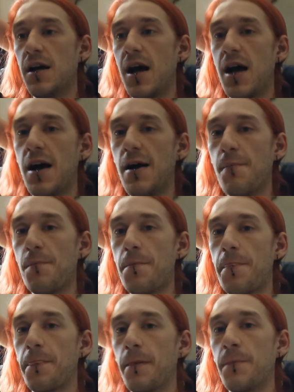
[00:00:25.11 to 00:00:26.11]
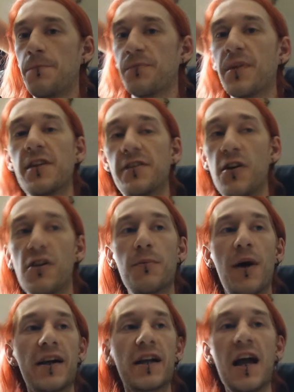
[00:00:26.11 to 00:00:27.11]
It's the only
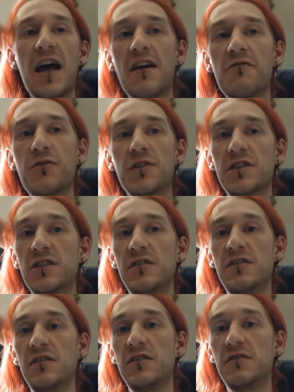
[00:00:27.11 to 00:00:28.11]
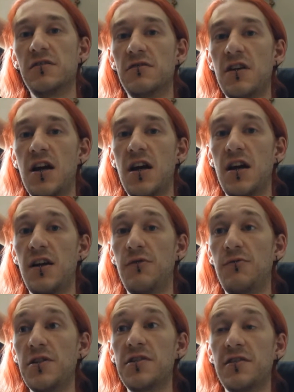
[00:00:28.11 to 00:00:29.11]
bike I have which is
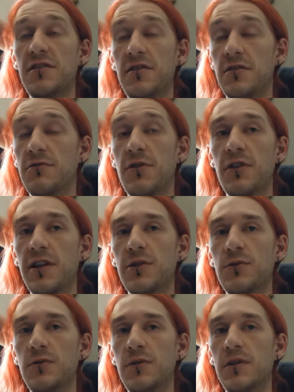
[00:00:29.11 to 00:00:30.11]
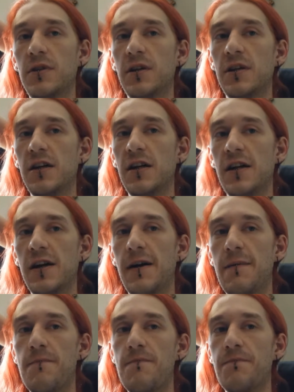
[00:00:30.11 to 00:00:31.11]
registered and road legal.
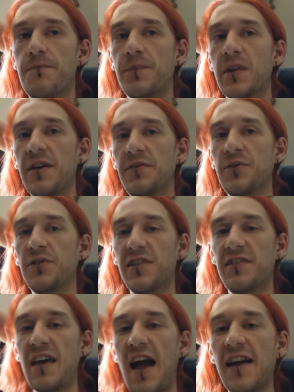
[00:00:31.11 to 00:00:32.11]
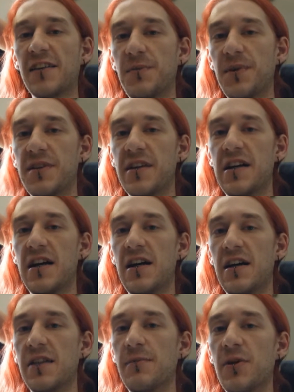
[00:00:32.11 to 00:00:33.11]
Still got the Sachs, but
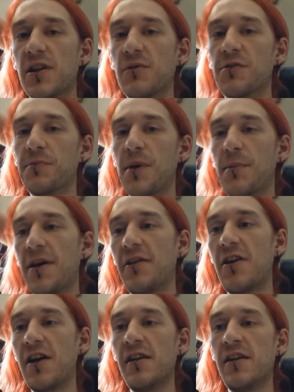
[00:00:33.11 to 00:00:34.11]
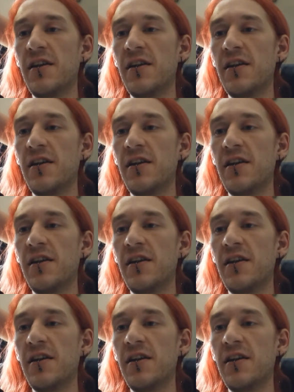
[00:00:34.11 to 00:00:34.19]
the Bonnie was my main ride.